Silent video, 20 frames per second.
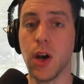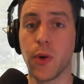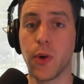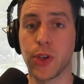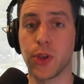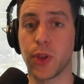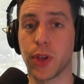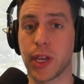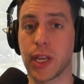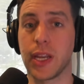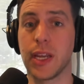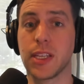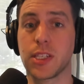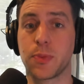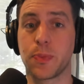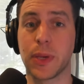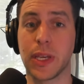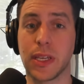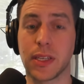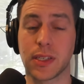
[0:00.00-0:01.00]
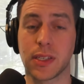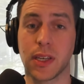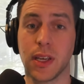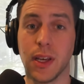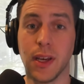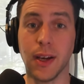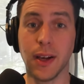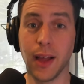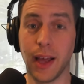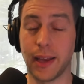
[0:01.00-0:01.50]
When you look at his piece,
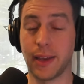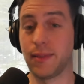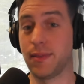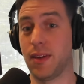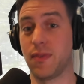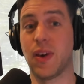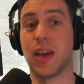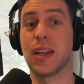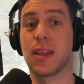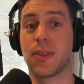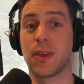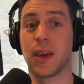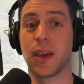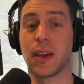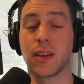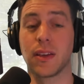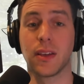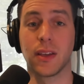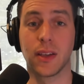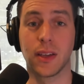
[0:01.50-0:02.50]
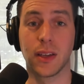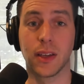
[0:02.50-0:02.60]
like, if anything,